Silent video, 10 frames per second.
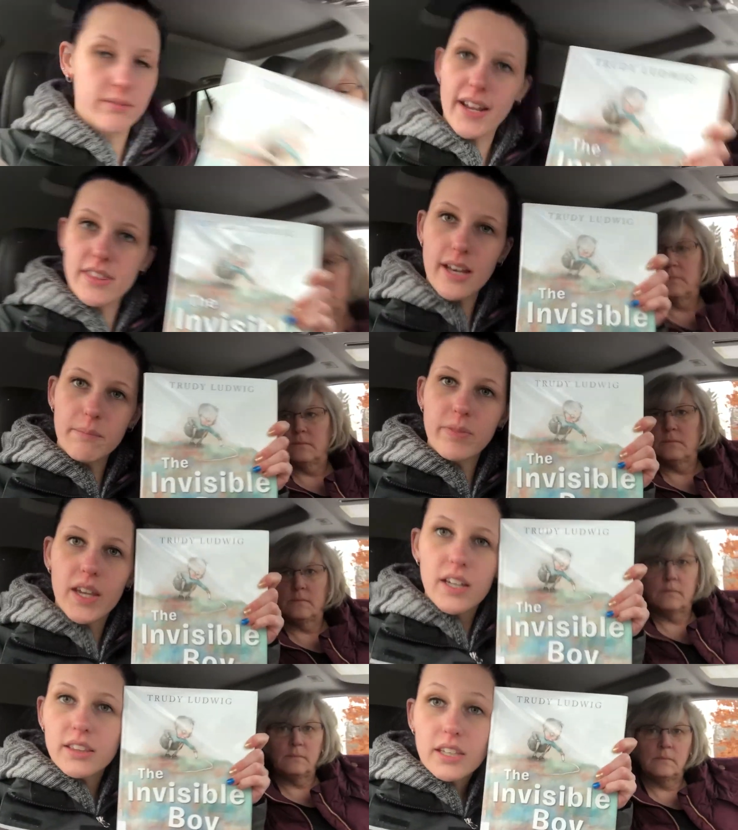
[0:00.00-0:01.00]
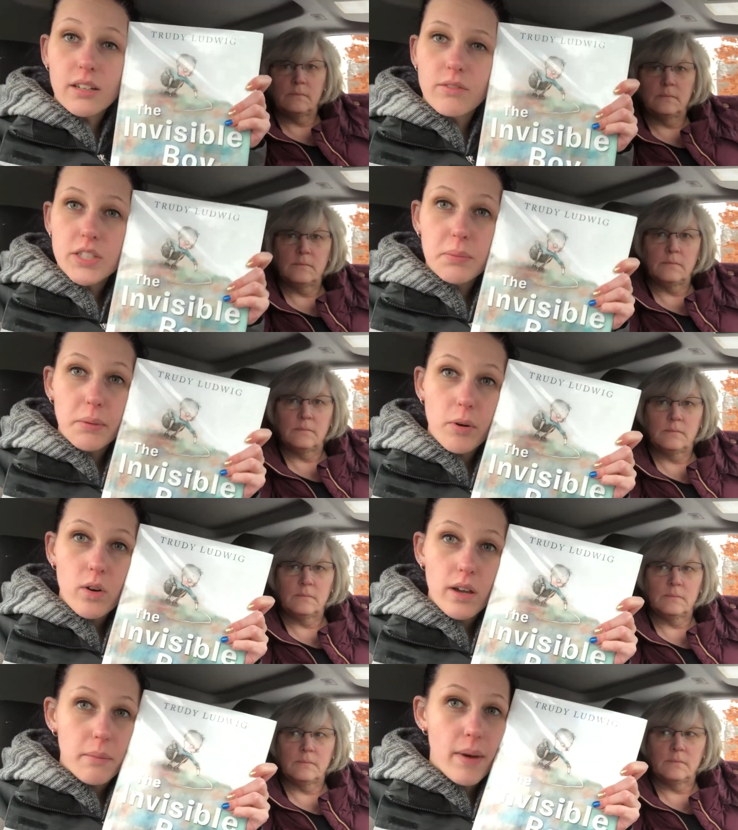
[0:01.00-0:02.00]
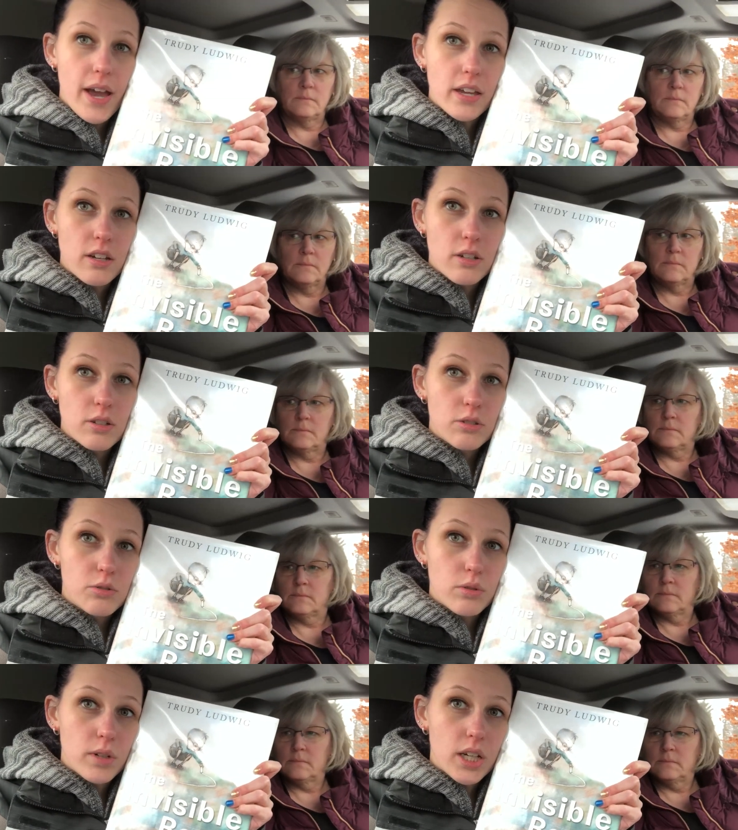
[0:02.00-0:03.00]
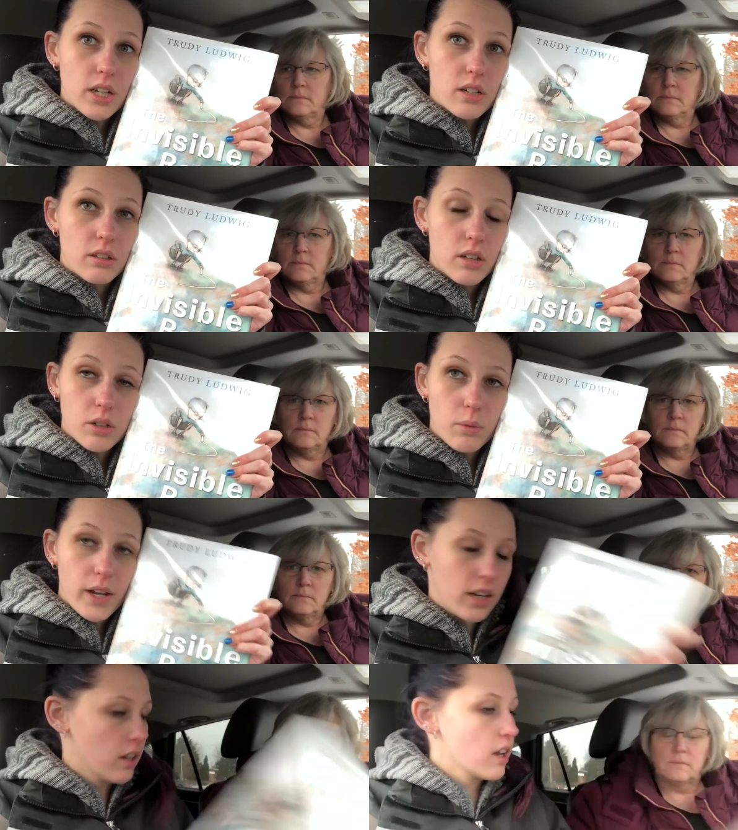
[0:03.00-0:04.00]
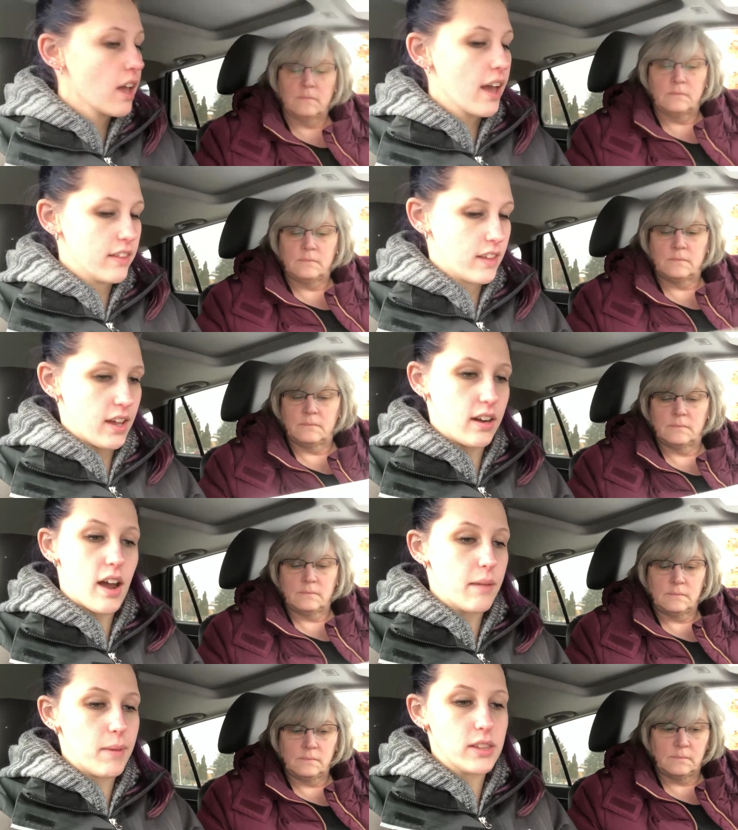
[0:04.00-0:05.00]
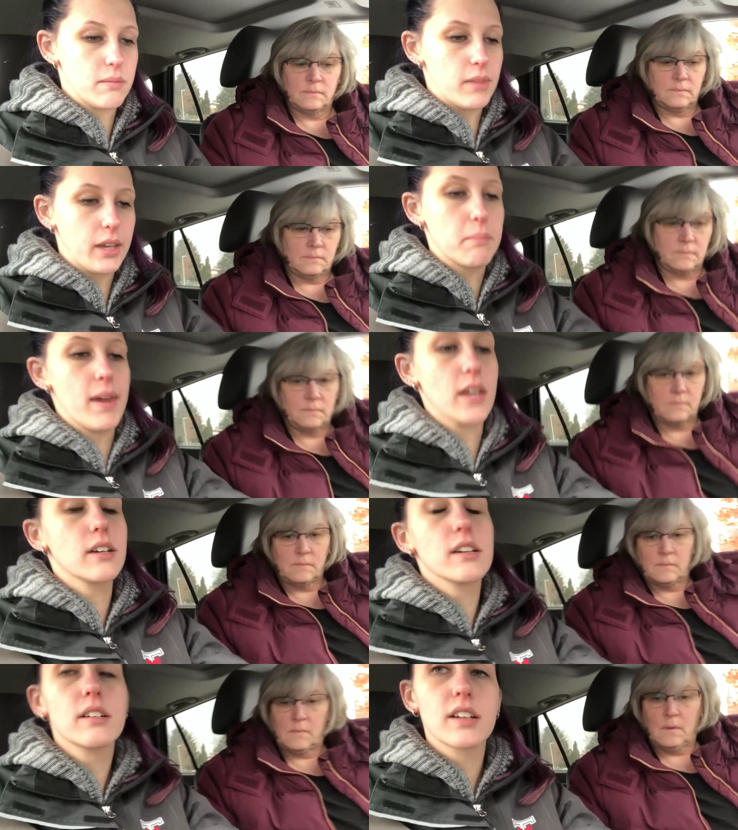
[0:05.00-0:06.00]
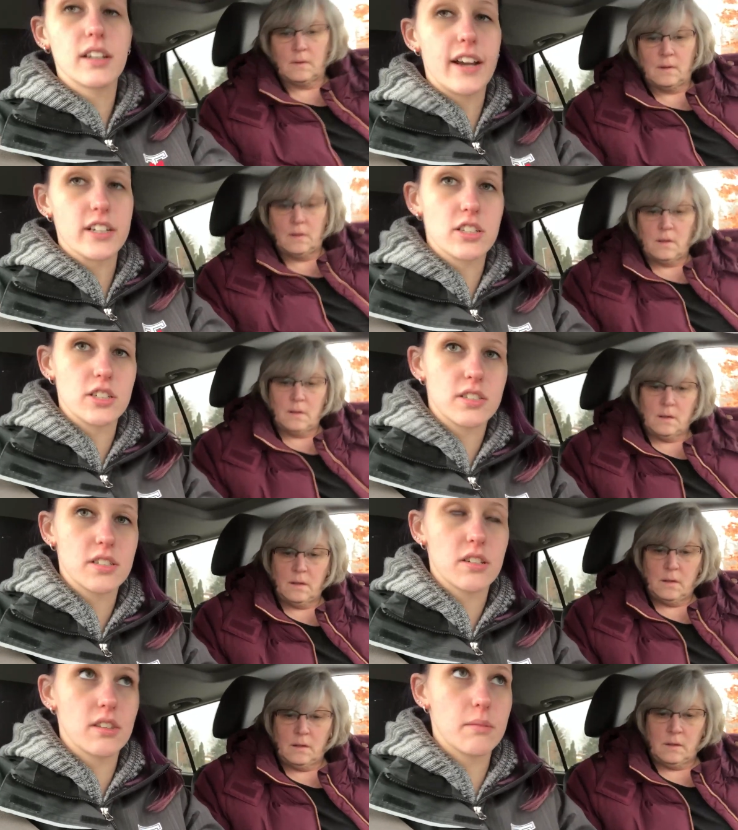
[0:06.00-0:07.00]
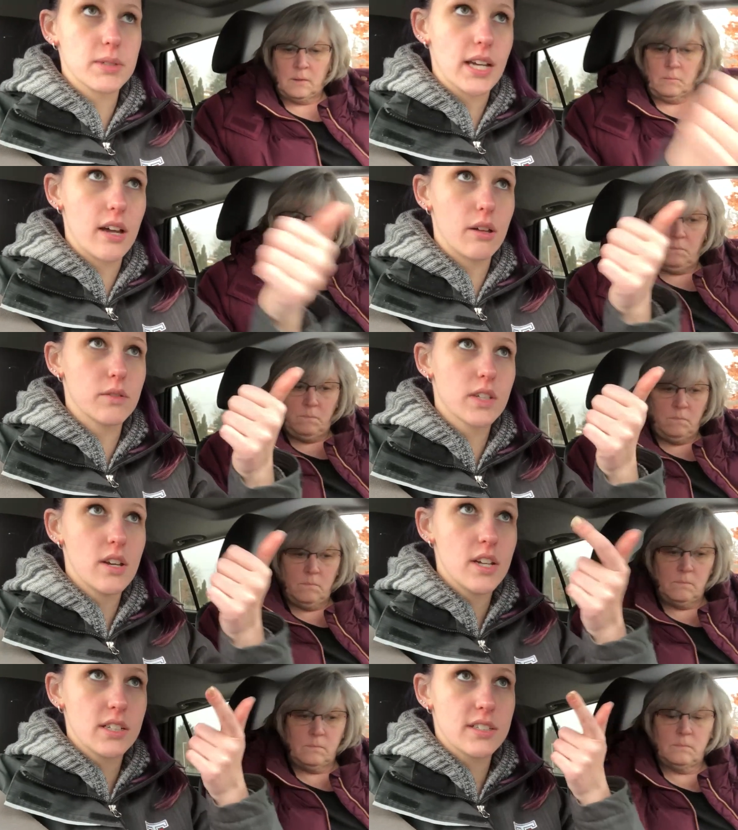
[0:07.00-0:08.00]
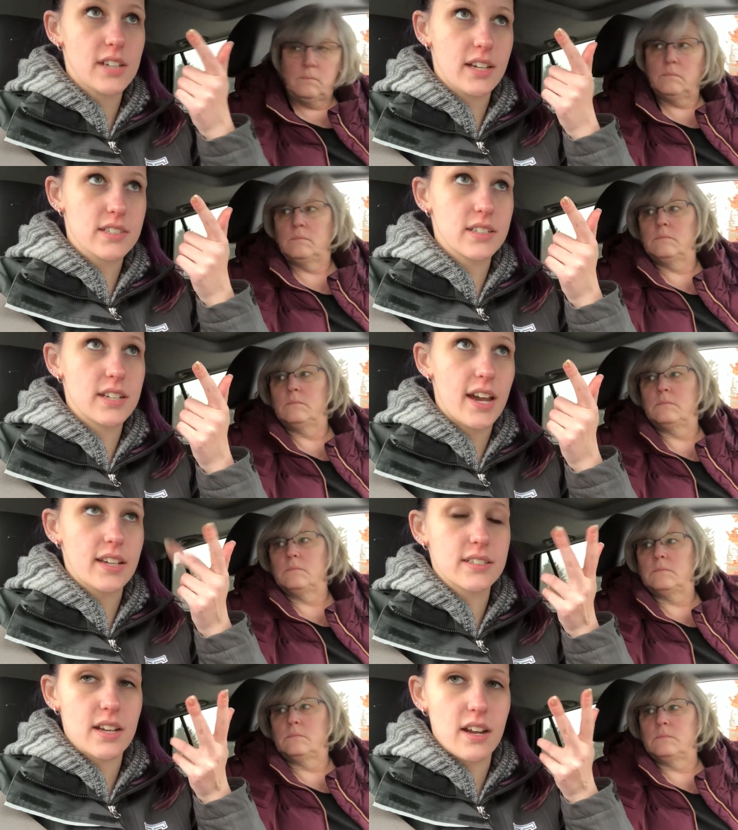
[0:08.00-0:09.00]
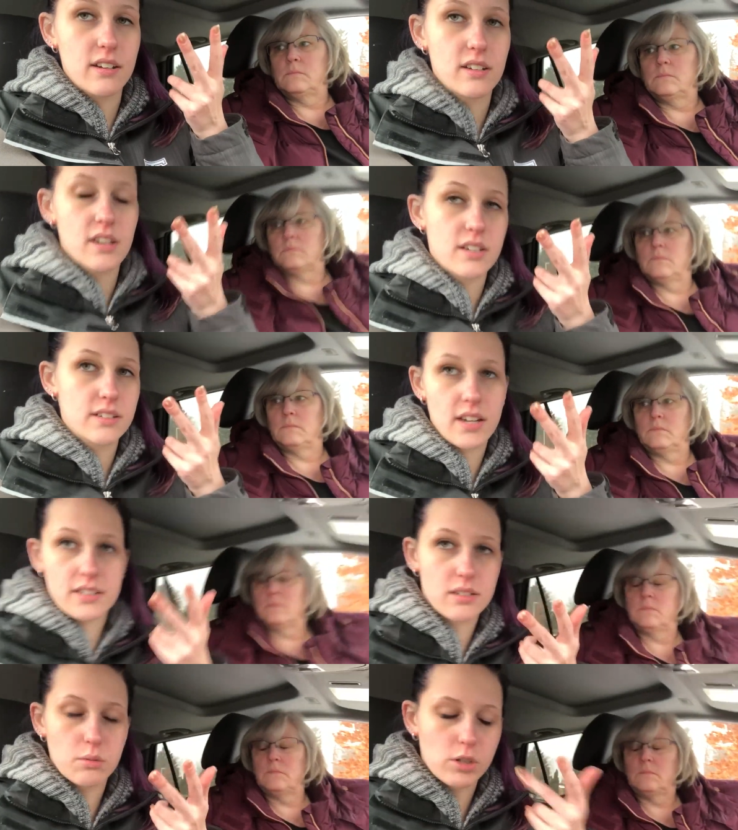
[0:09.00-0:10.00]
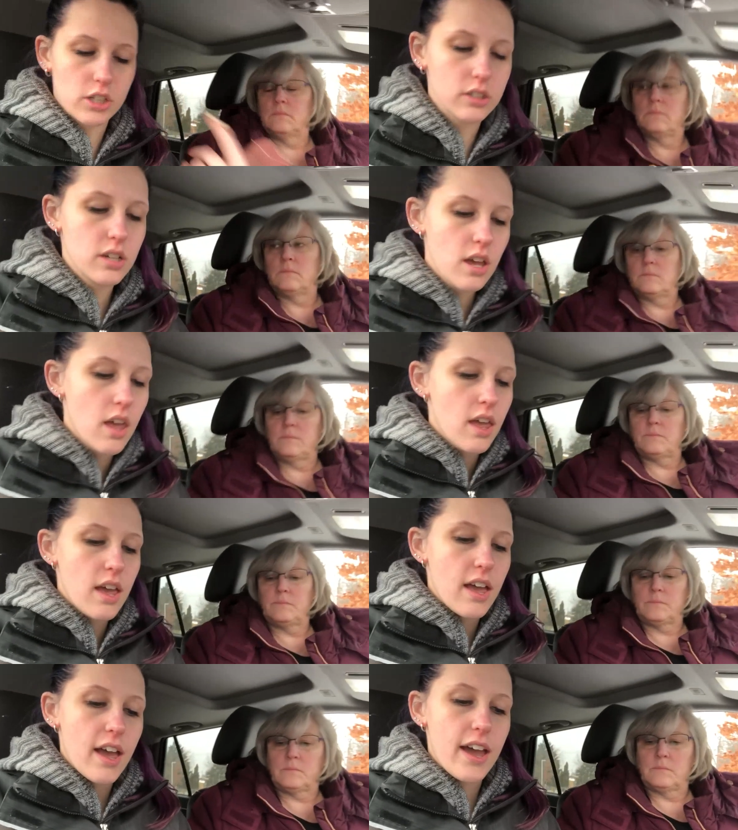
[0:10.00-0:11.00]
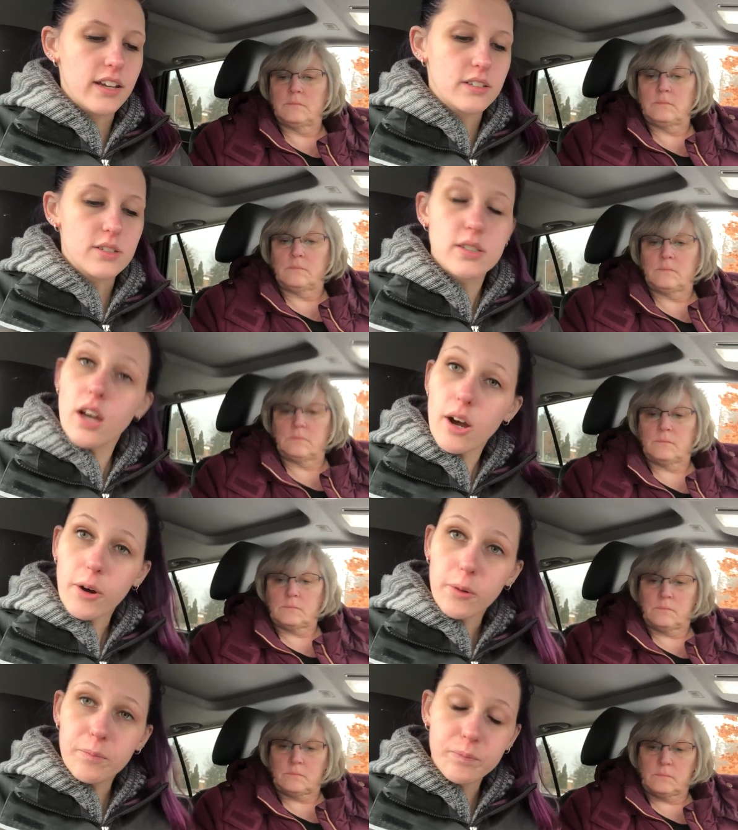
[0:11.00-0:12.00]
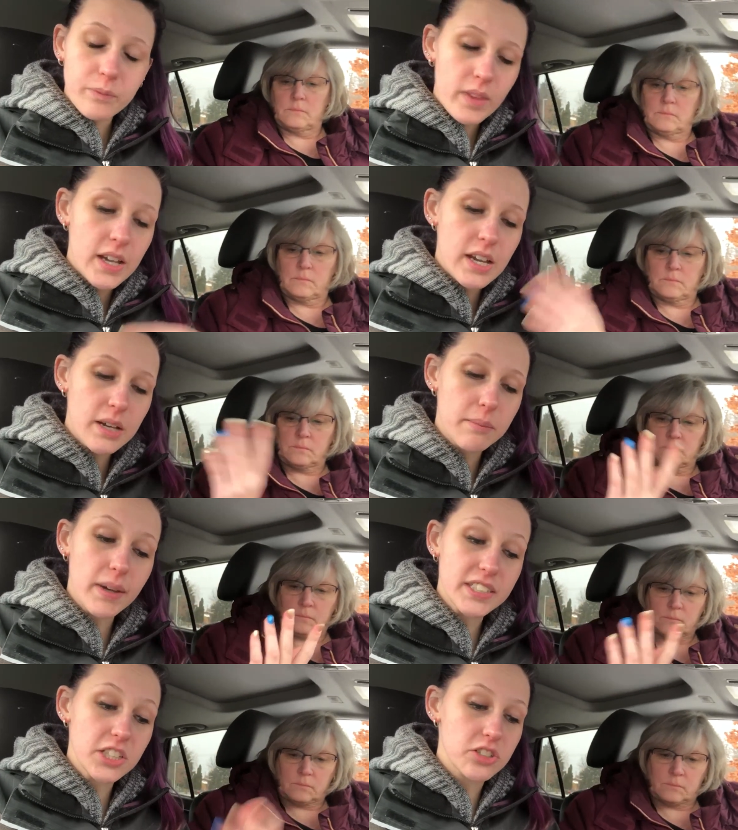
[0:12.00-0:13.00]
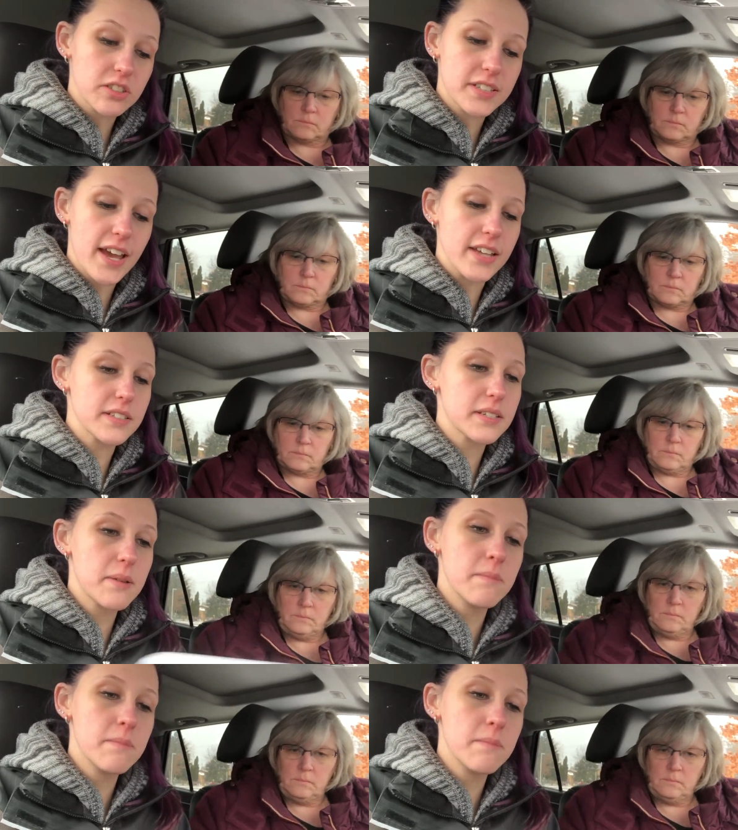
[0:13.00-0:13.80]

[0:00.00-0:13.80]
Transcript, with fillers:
Speaker 1: I read them. The Invisible Boy by Trudy Ludwig, and then I made them like make connections to themselves, text to text and text to world. And so my teacher says,